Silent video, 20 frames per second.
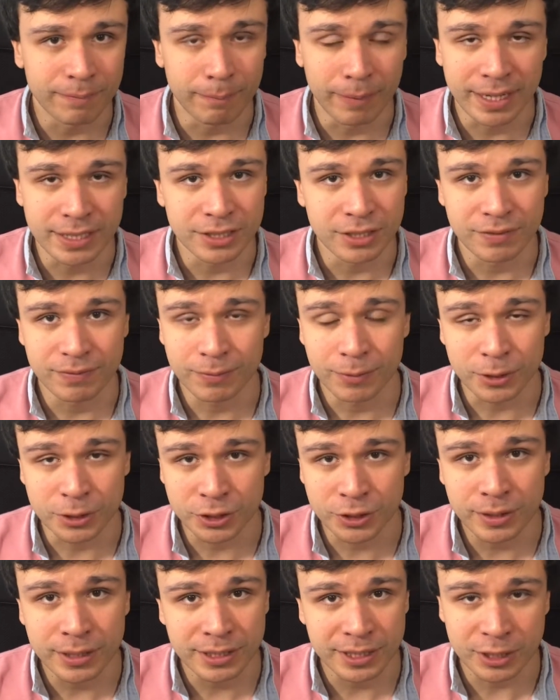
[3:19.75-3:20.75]
much
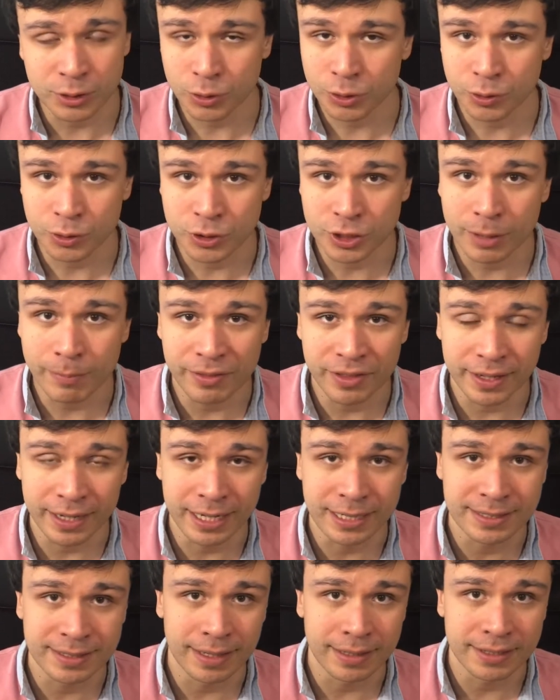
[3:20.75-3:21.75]
opportunity to do something
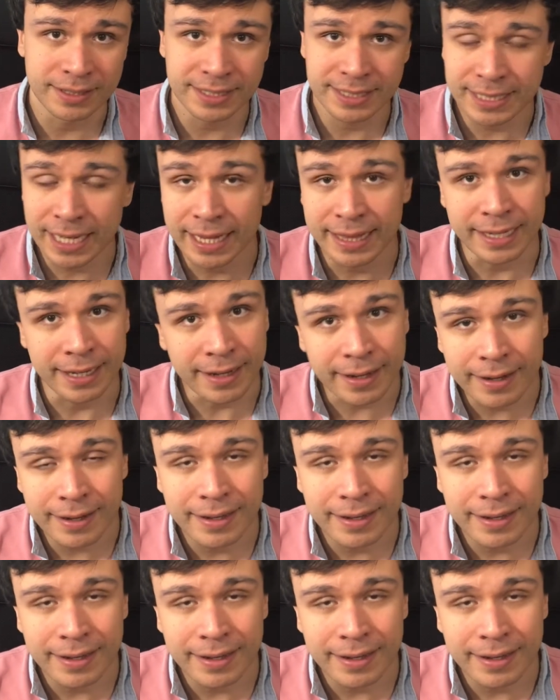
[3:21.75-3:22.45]
else than study.